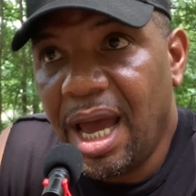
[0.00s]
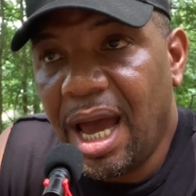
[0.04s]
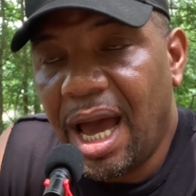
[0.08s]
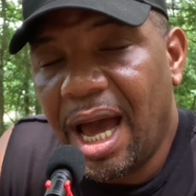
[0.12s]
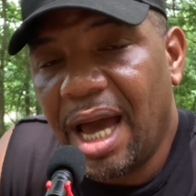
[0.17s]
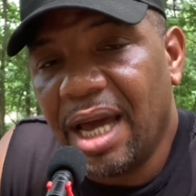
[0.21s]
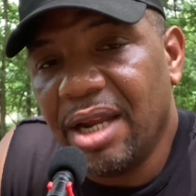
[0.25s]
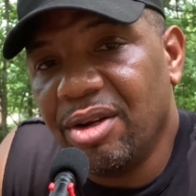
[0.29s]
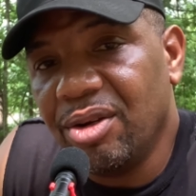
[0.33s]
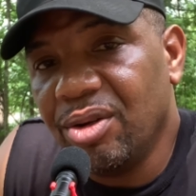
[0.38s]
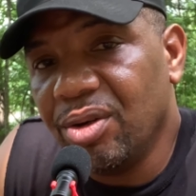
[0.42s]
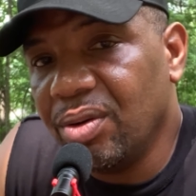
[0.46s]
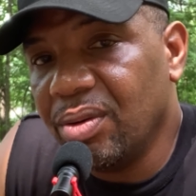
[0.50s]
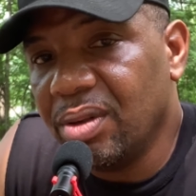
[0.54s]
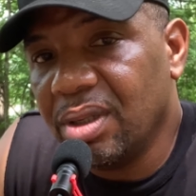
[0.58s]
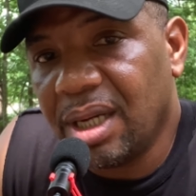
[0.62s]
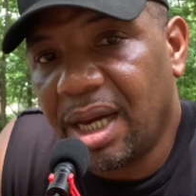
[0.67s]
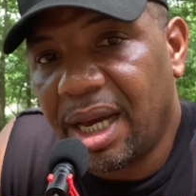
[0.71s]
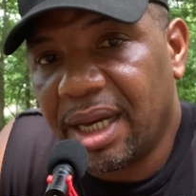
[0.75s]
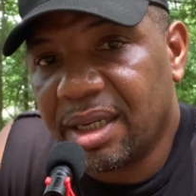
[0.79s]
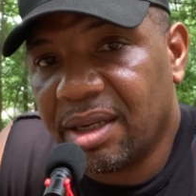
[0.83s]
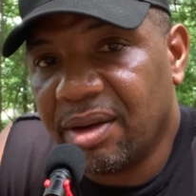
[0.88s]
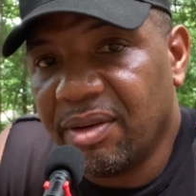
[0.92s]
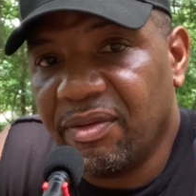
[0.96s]
I knew
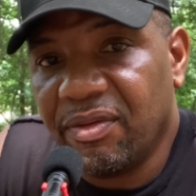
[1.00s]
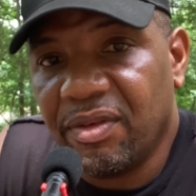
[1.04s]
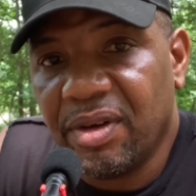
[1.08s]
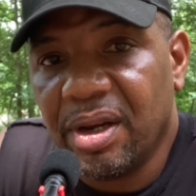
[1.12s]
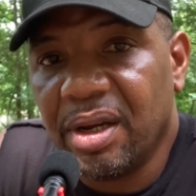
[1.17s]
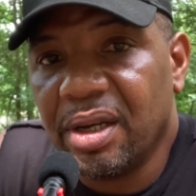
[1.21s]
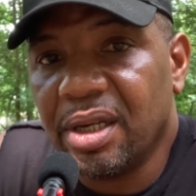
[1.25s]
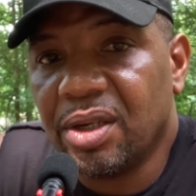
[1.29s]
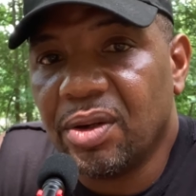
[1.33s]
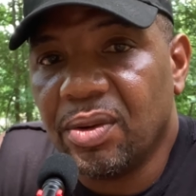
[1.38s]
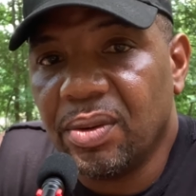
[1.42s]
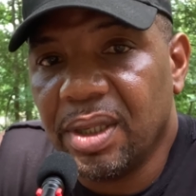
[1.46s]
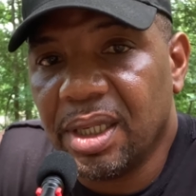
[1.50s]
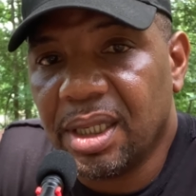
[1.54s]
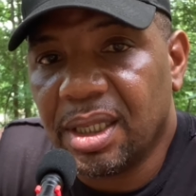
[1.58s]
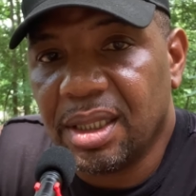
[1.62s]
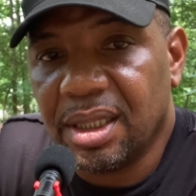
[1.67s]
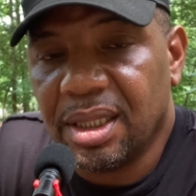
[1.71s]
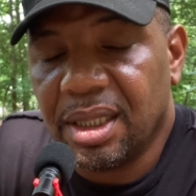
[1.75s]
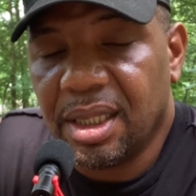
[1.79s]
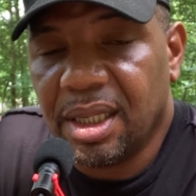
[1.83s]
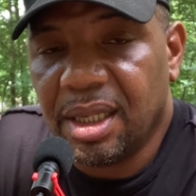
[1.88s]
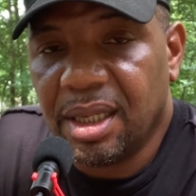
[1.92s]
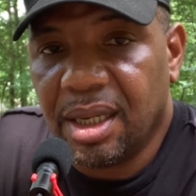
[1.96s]
I could very
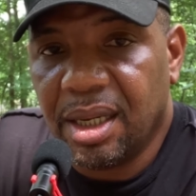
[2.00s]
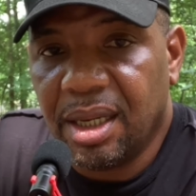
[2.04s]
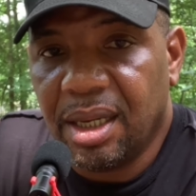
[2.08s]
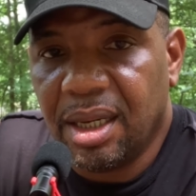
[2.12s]
quickly